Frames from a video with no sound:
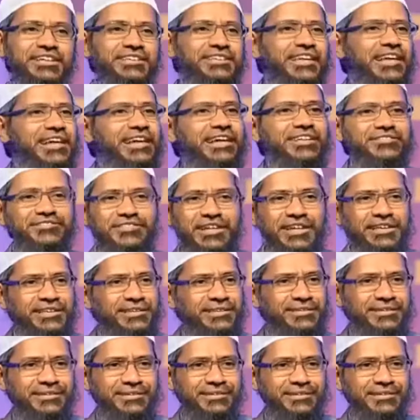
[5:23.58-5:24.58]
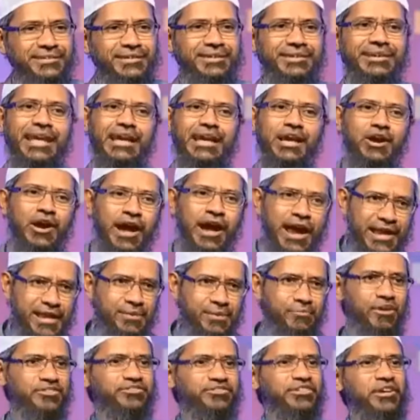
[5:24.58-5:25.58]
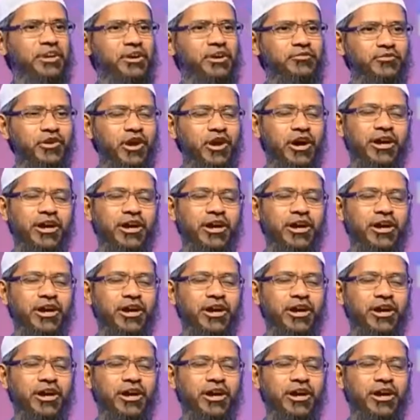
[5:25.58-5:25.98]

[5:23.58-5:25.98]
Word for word: is just like a son, like a Adam or son